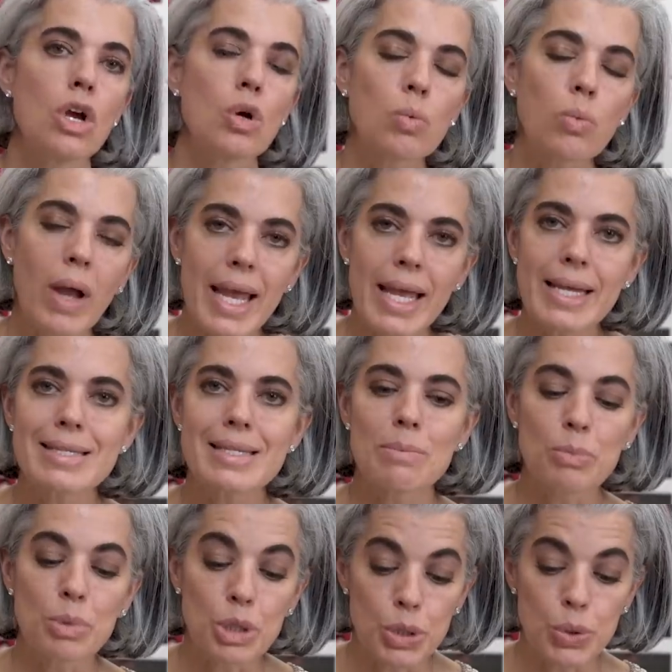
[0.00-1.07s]
grays
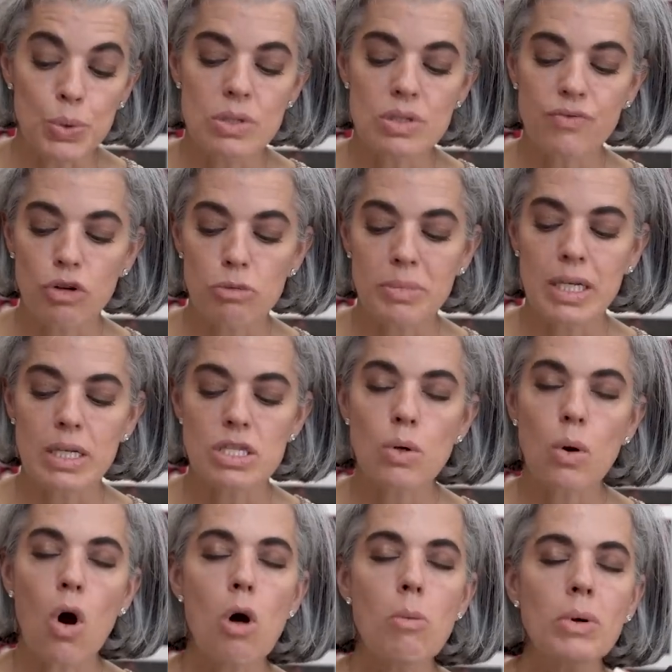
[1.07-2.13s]
and blues for me.
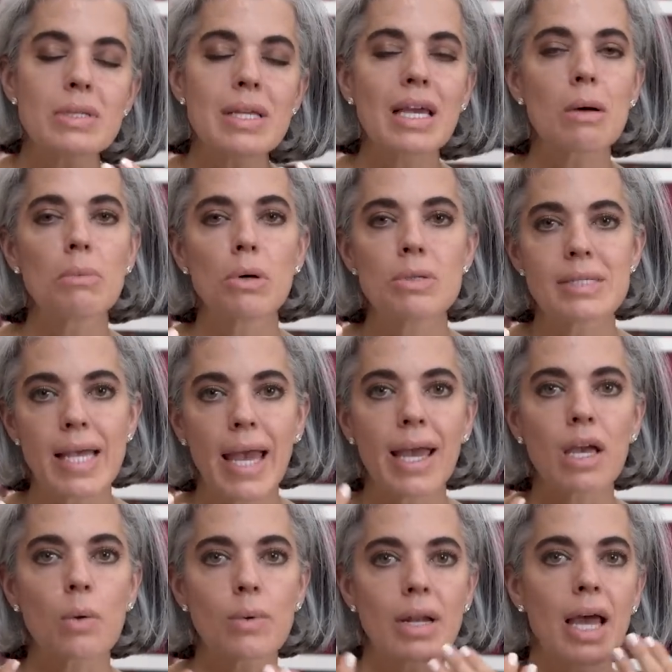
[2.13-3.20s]
So almost like a
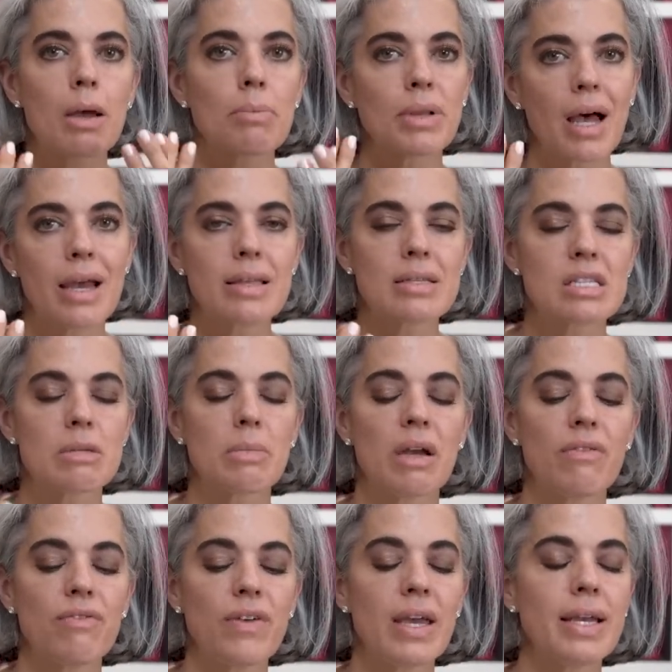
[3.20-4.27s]
mosaic when I apply this to
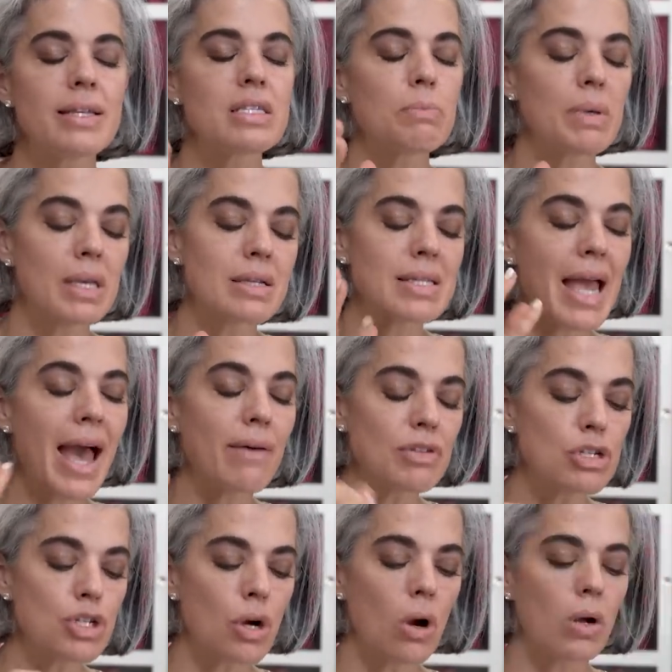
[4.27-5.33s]
my face, because I have
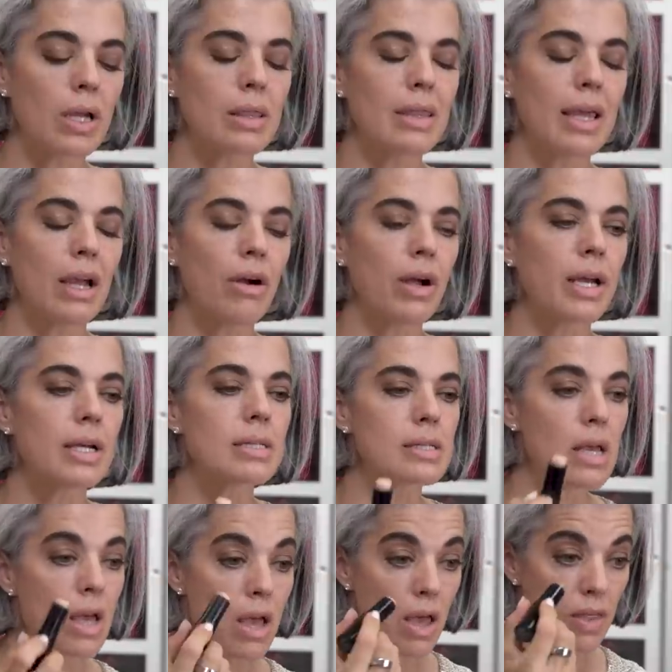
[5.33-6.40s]
to target the
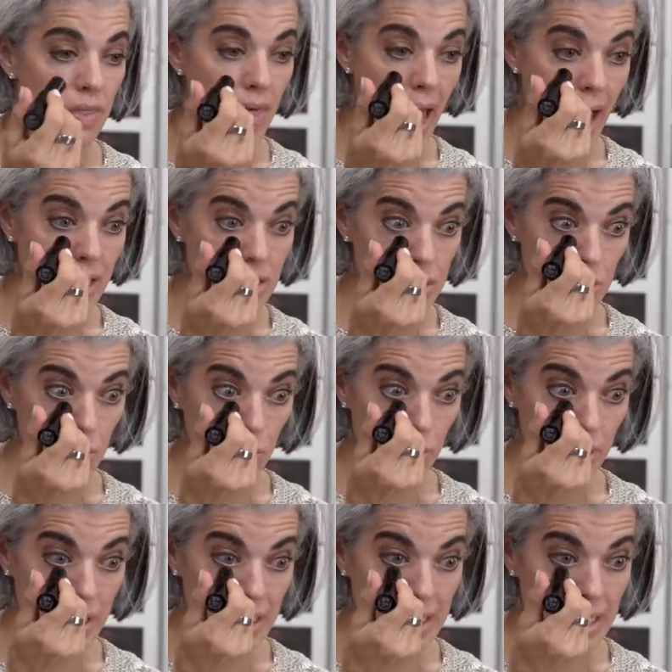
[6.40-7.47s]
areas that
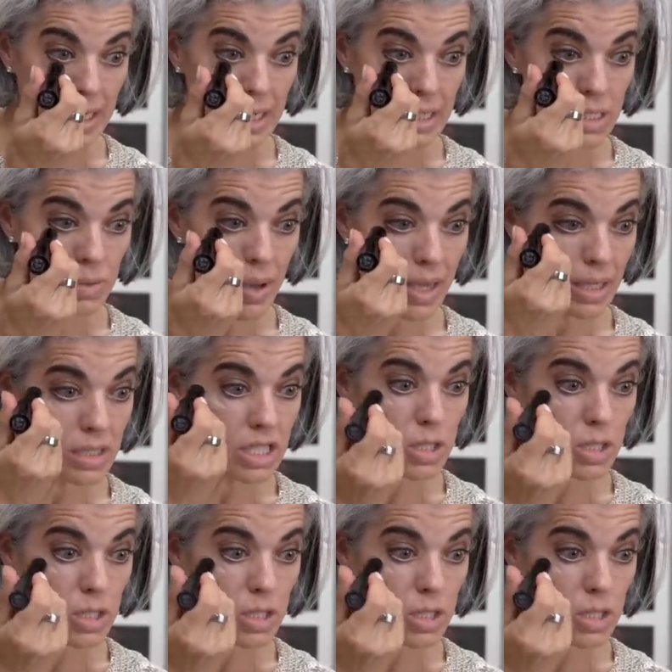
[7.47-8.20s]
really need it. So I can